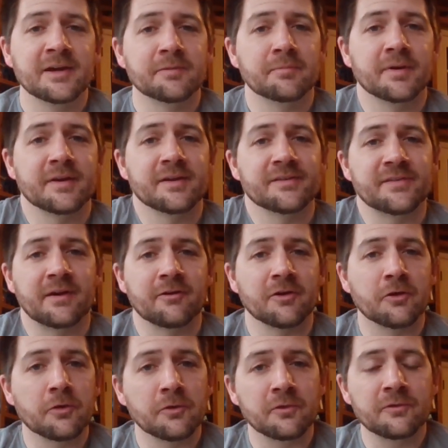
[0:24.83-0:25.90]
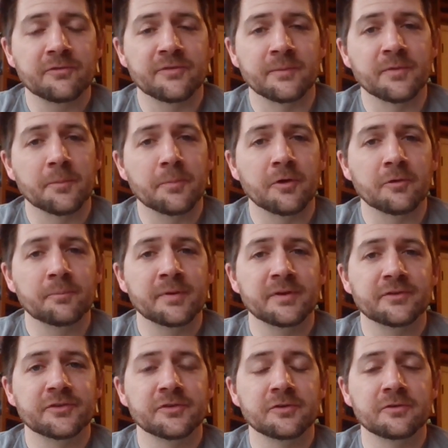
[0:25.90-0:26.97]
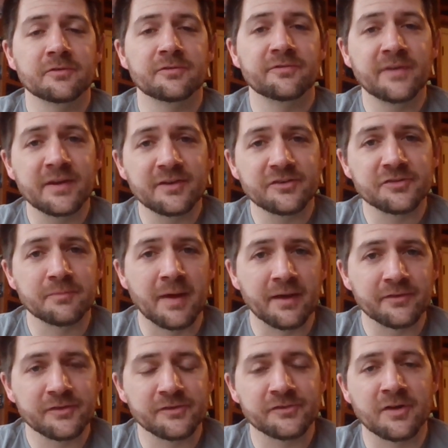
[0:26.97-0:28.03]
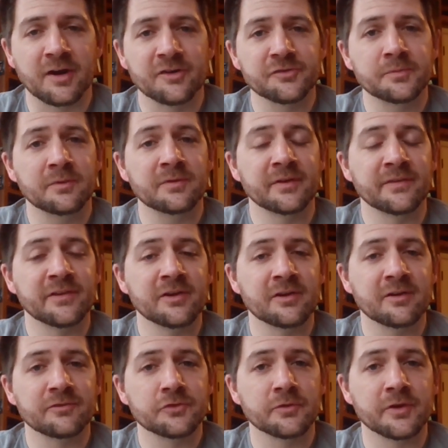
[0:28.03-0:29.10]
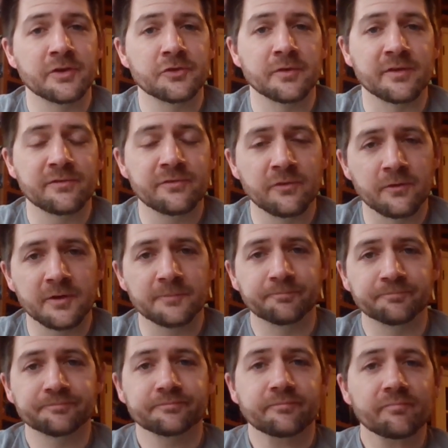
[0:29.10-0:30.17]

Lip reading: but it's our goal from the pulpit to finish Matthew's gospel in the year of 2024,